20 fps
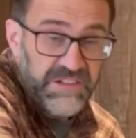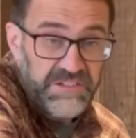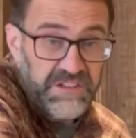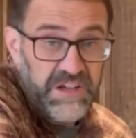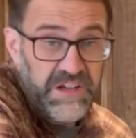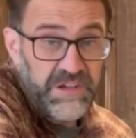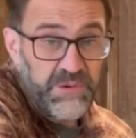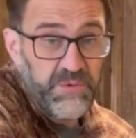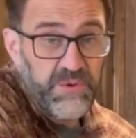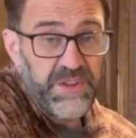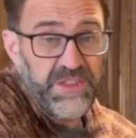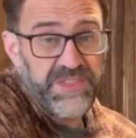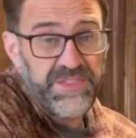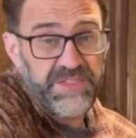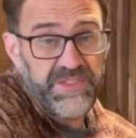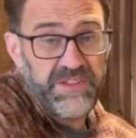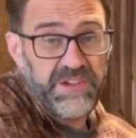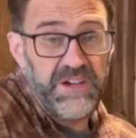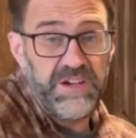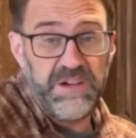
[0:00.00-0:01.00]
like with
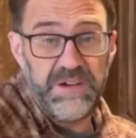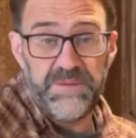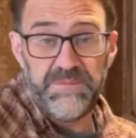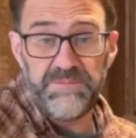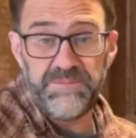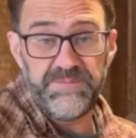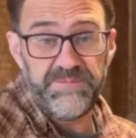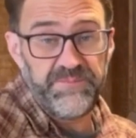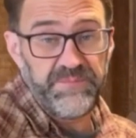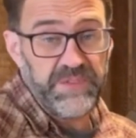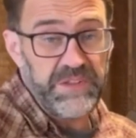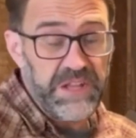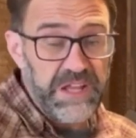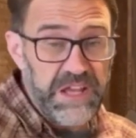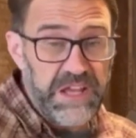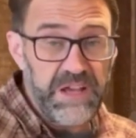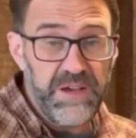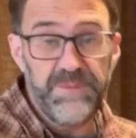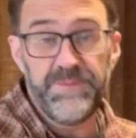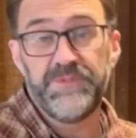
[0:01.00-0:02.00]

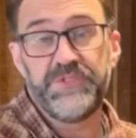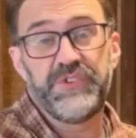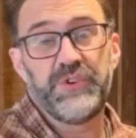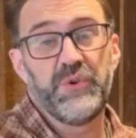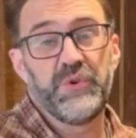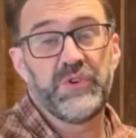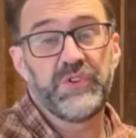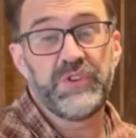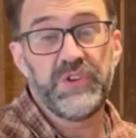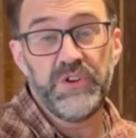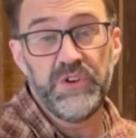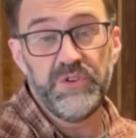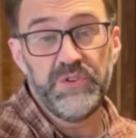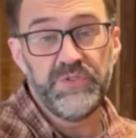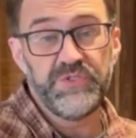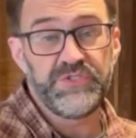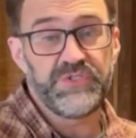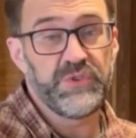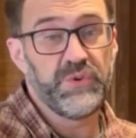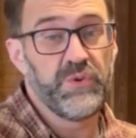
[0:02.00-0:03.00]
lambs or
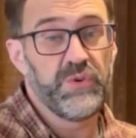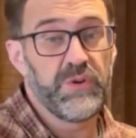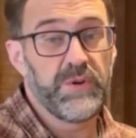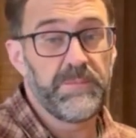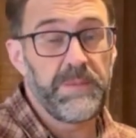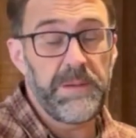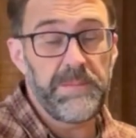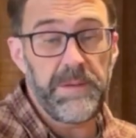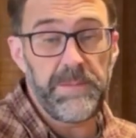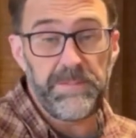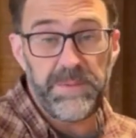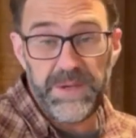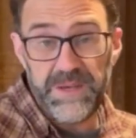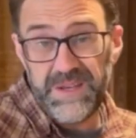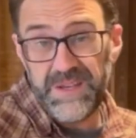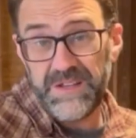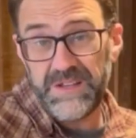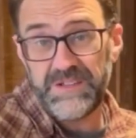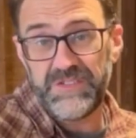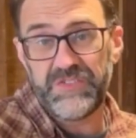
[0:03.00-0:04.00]
goats or baby
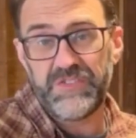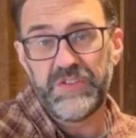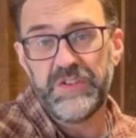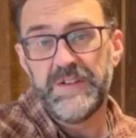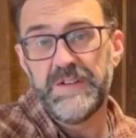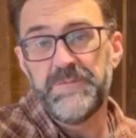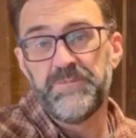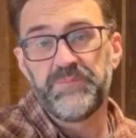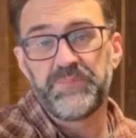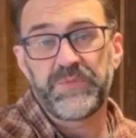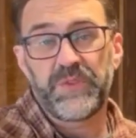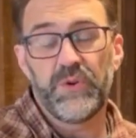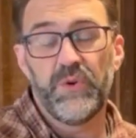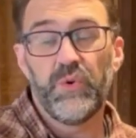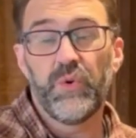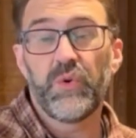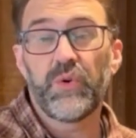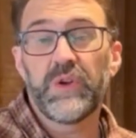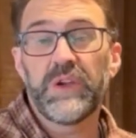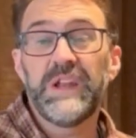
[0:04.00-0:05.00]
pigs
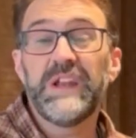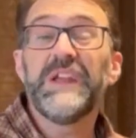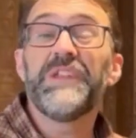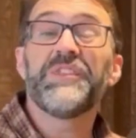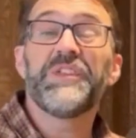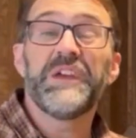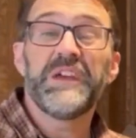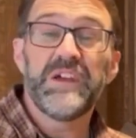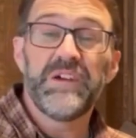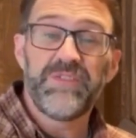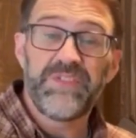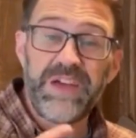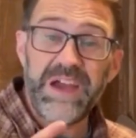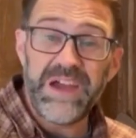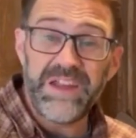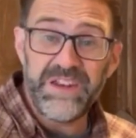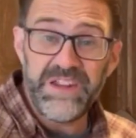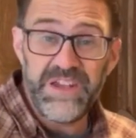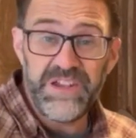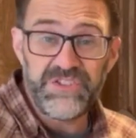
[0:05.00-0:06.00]
or anything of
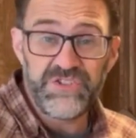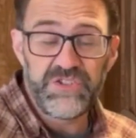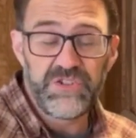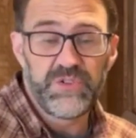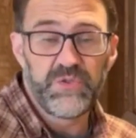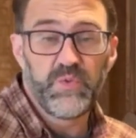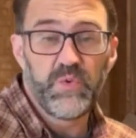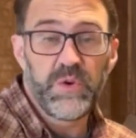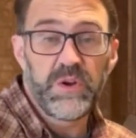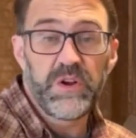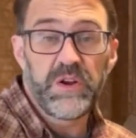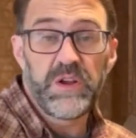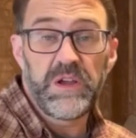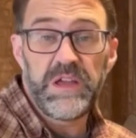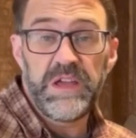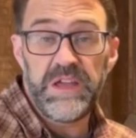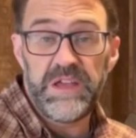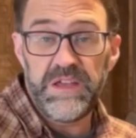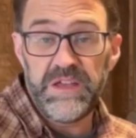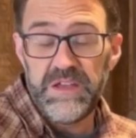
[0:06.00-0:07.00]
that nature where
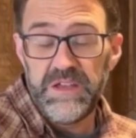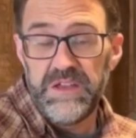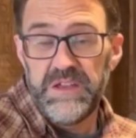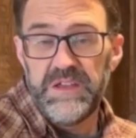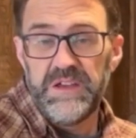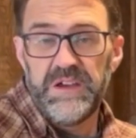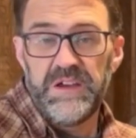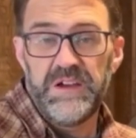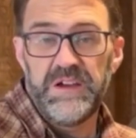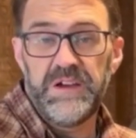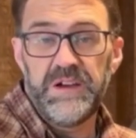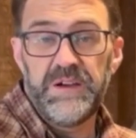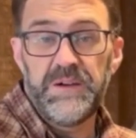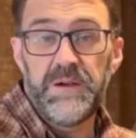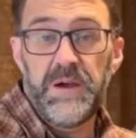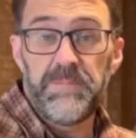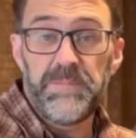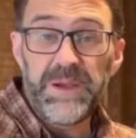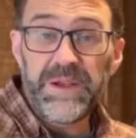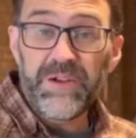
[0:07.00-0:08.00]
a
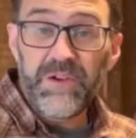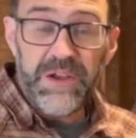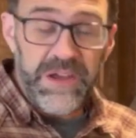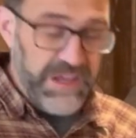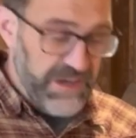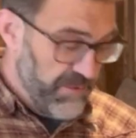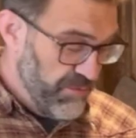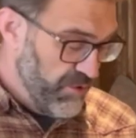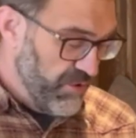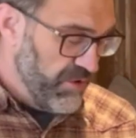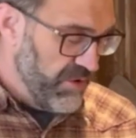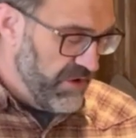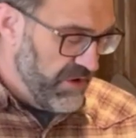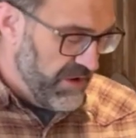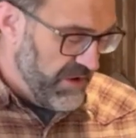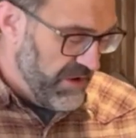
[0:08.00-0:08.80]
bigger animal